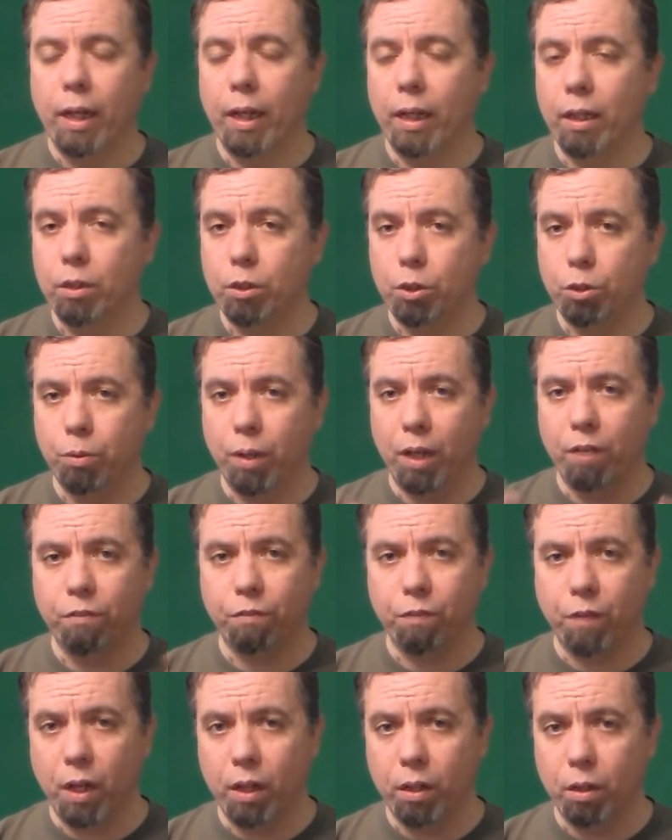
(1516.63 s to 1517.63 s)
into a
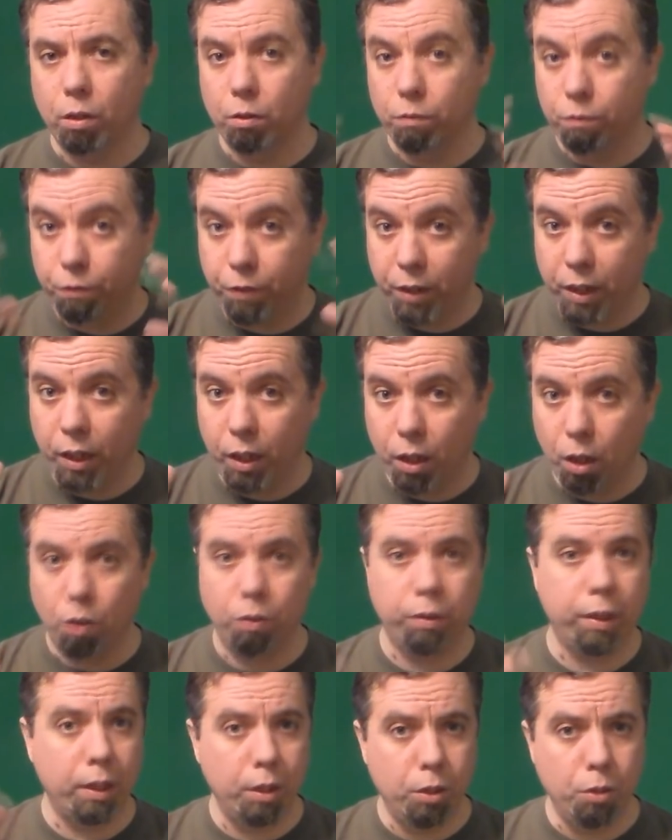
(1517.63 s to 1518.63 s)
final video
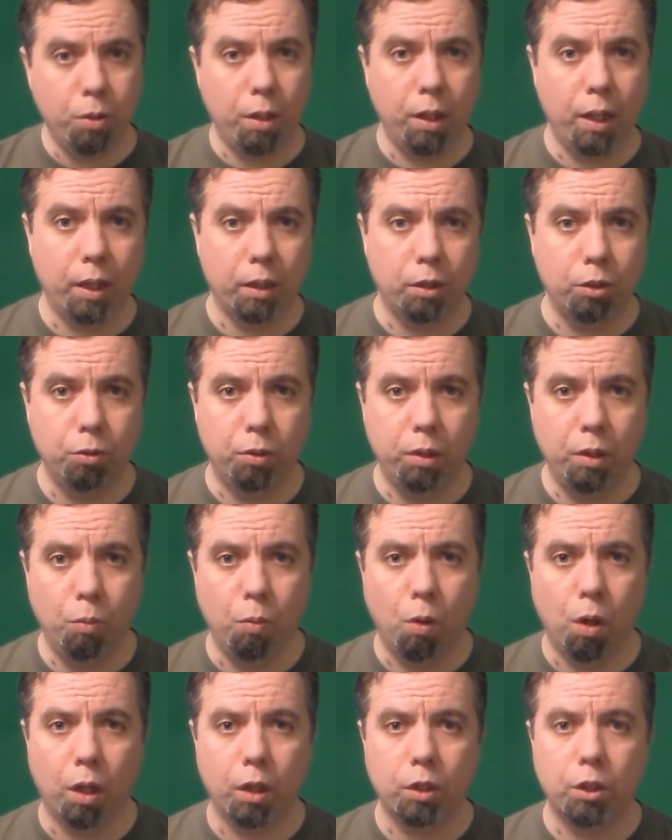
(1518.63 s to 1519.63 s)
that you can actually
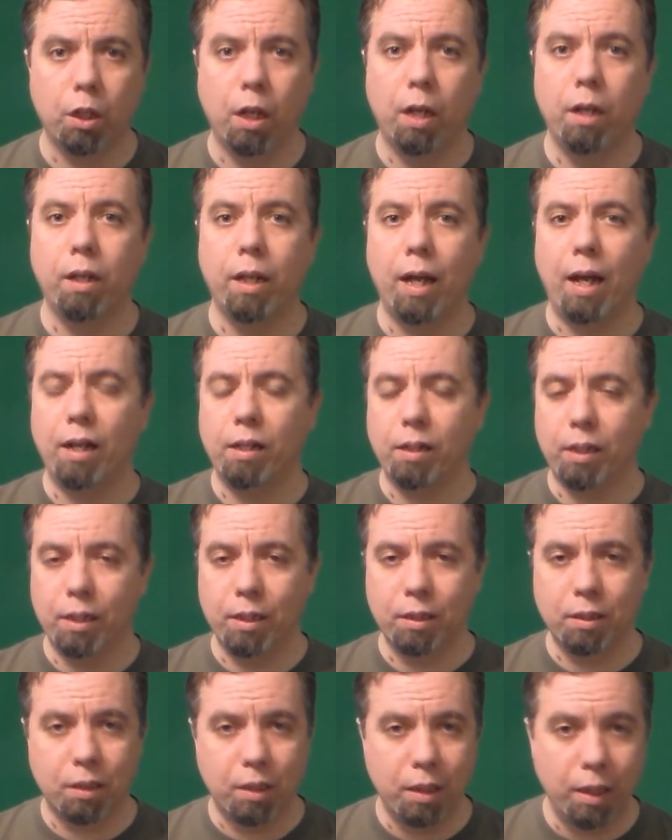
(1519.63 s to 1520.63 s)
watch, and that
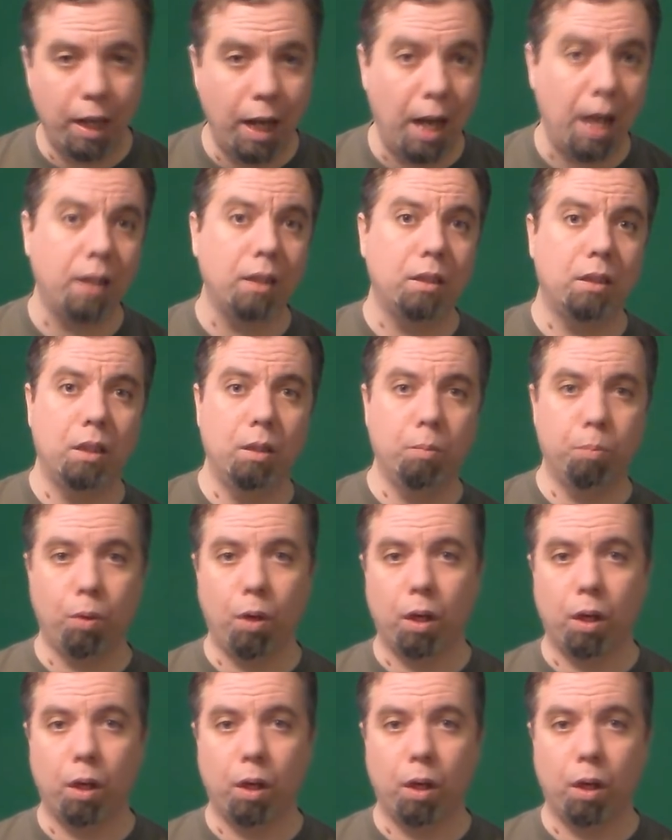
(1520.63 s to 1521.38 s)
is the editing